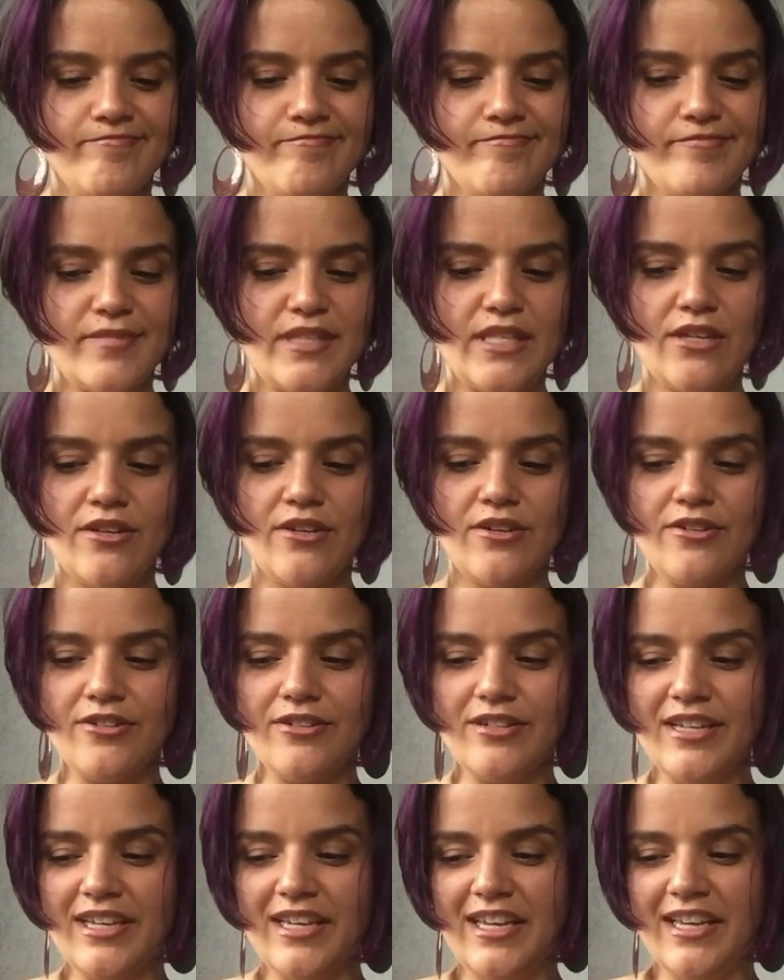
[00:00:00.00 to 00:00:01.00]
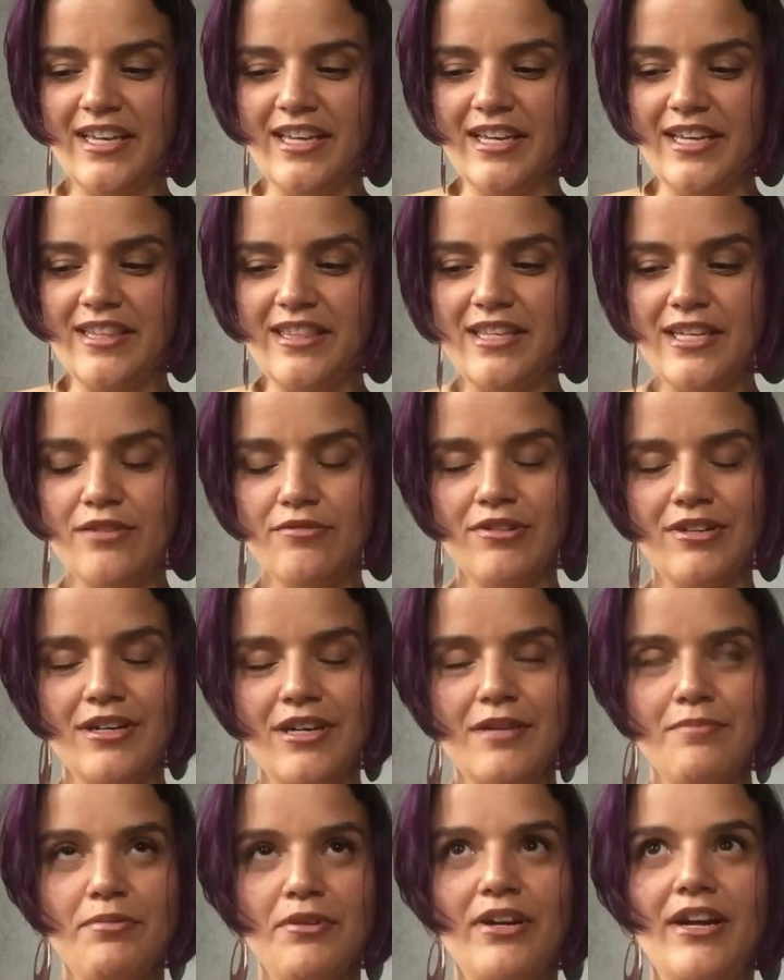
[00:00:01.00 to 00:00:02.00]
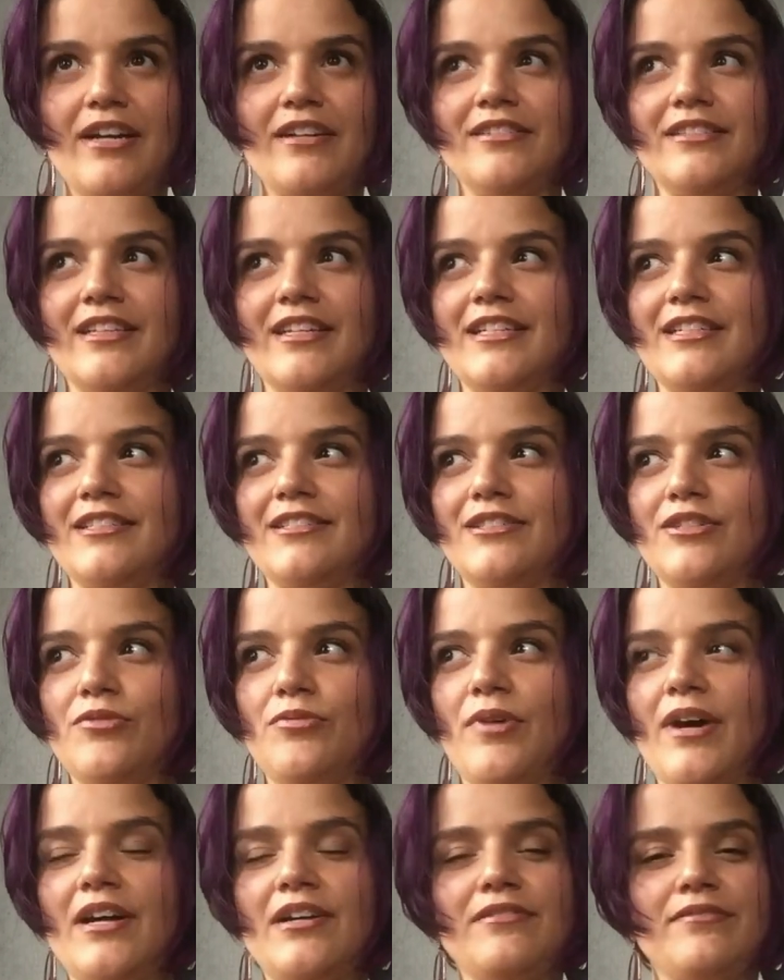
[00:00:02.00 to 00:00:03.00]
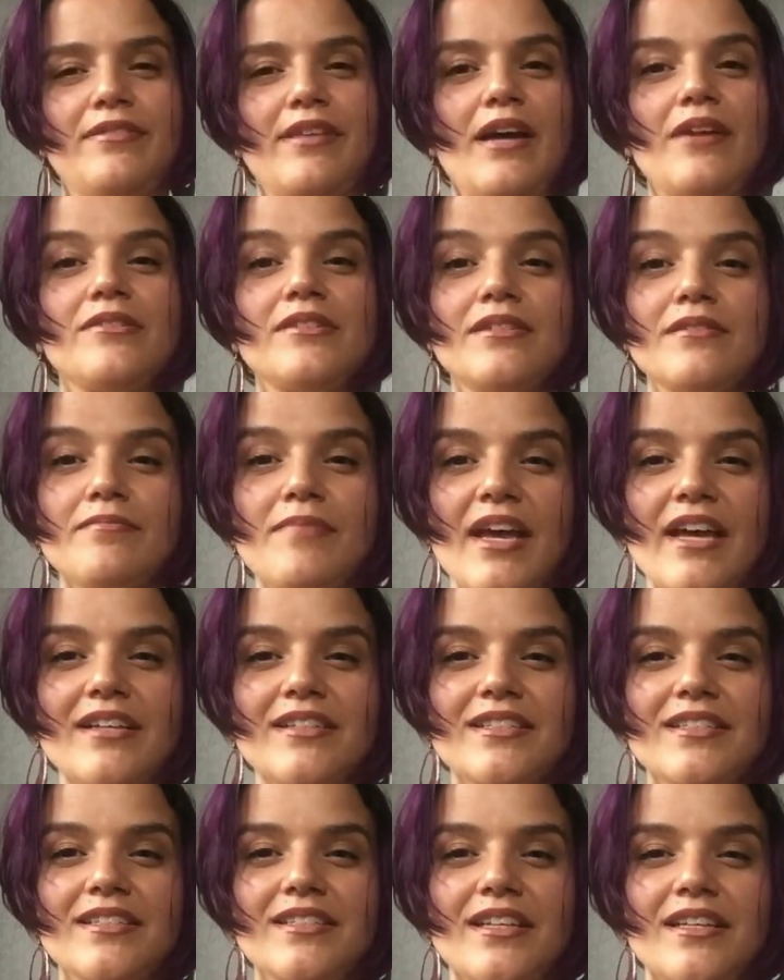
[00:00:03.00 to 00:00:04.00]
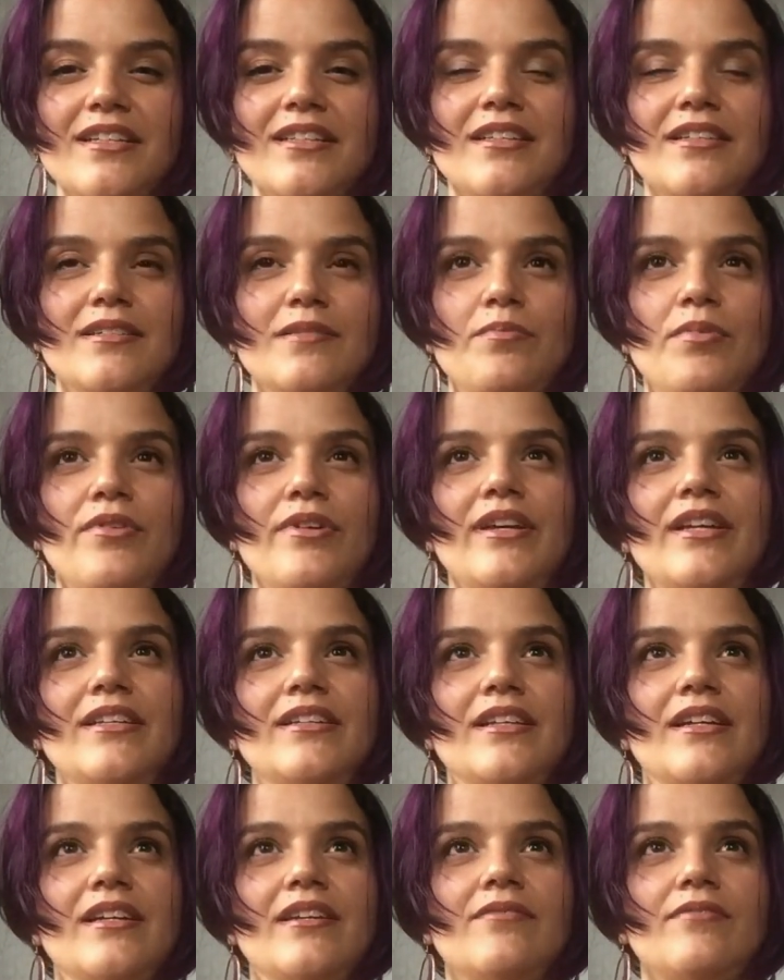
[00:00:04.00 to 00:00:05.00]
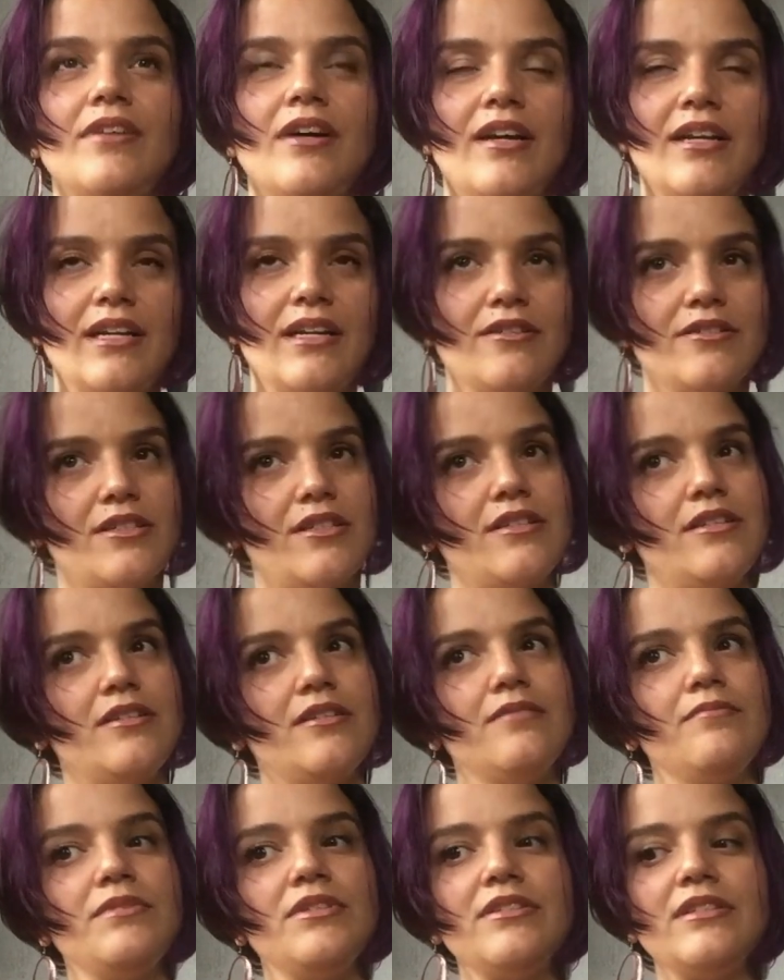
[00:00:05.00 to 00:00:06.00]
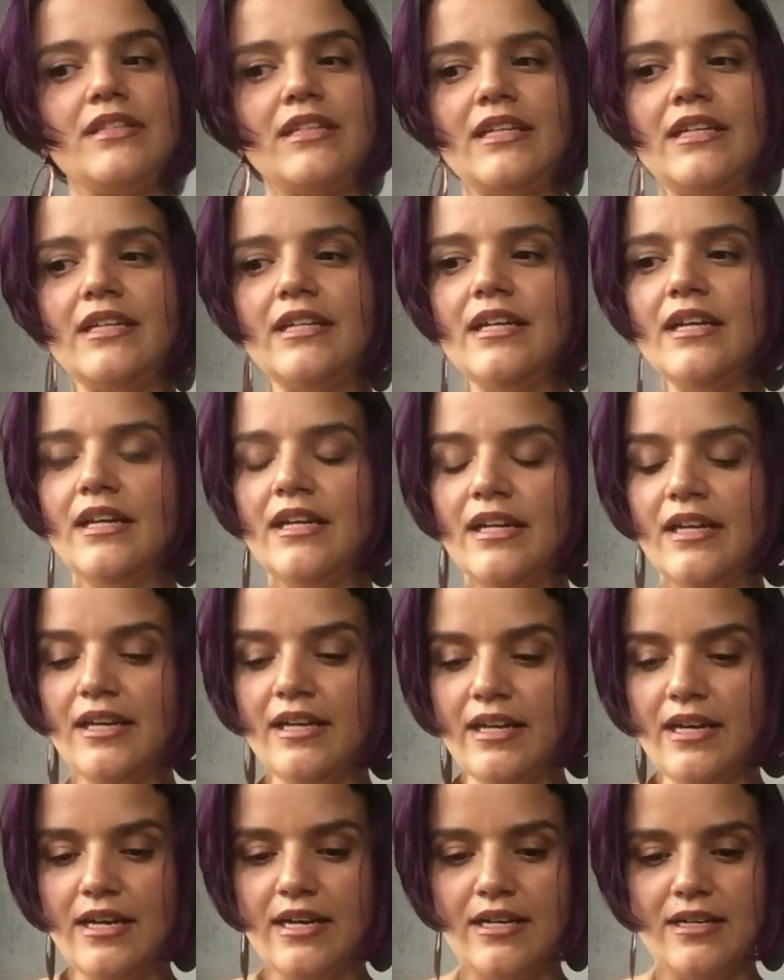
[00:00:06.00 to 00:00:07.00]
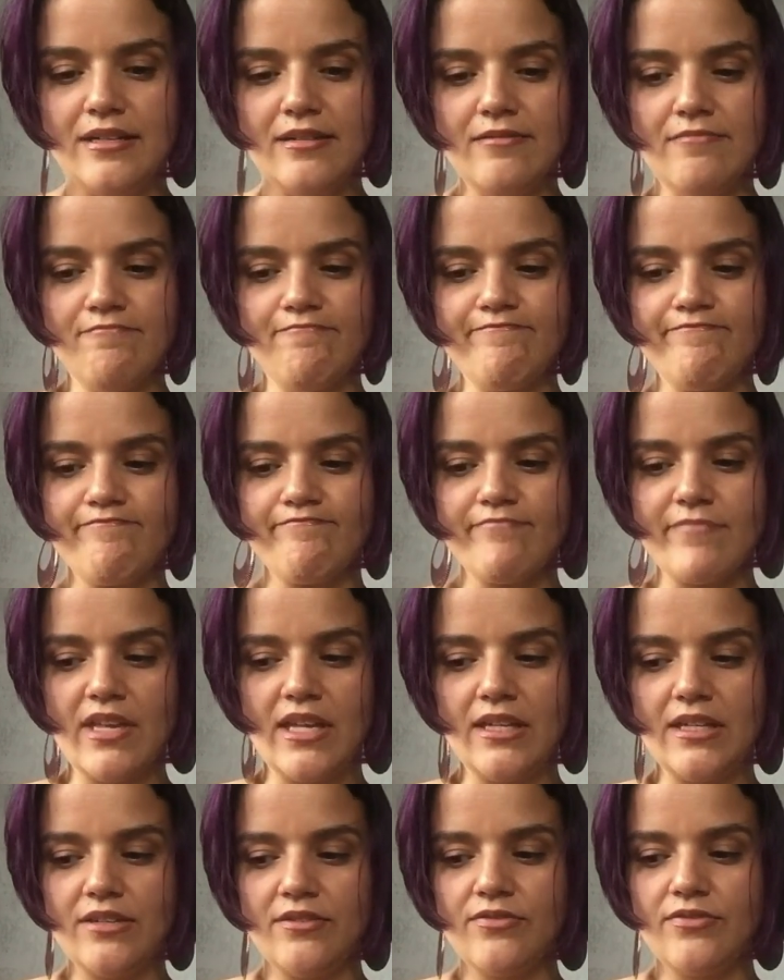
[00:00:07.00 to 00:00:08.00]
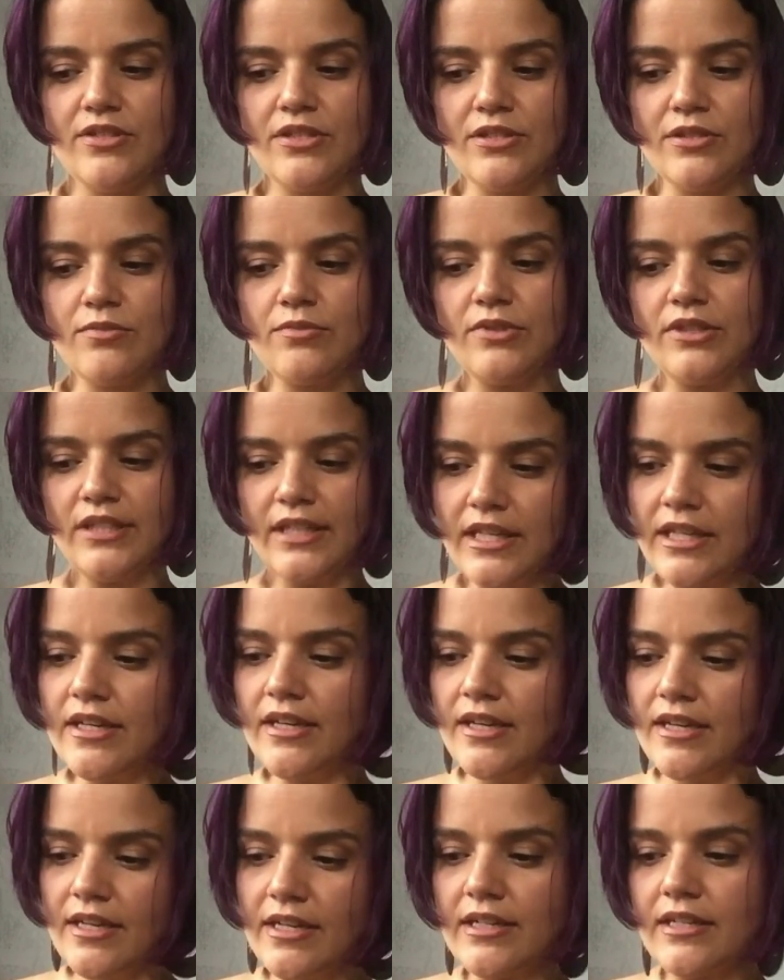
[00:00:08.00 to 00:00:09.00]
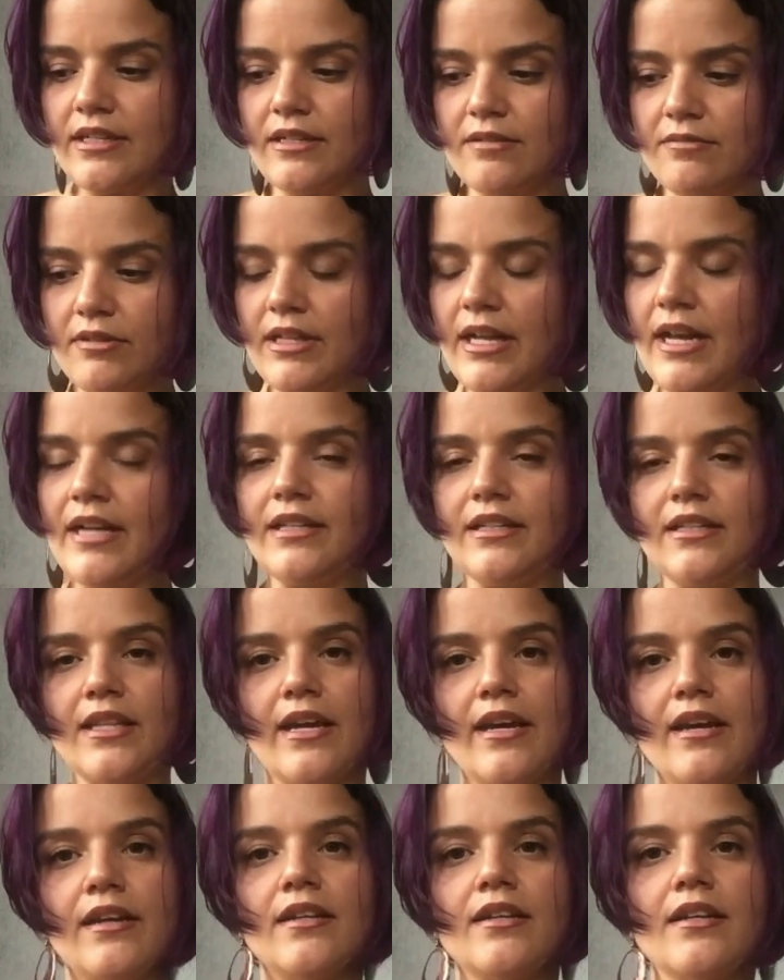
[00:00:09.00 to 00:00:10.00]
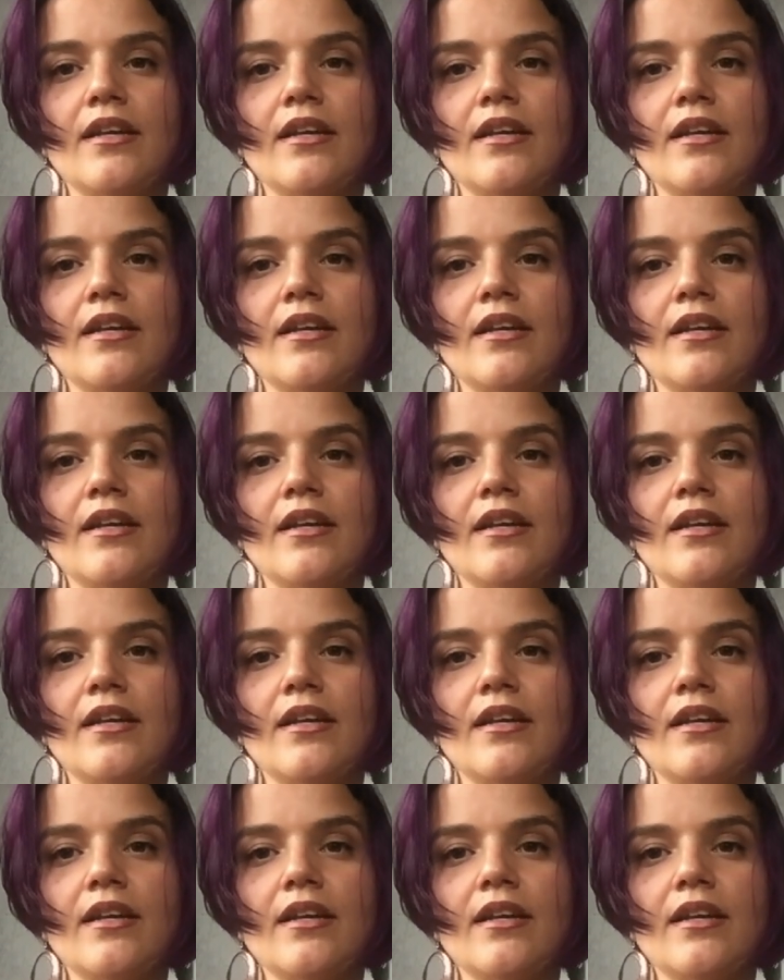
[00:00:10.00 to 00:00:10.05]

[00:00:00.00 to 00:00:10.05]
So I think we're up around like 12,000 masks at this point that have gone out to the community, and it feels really good, and I'm glad that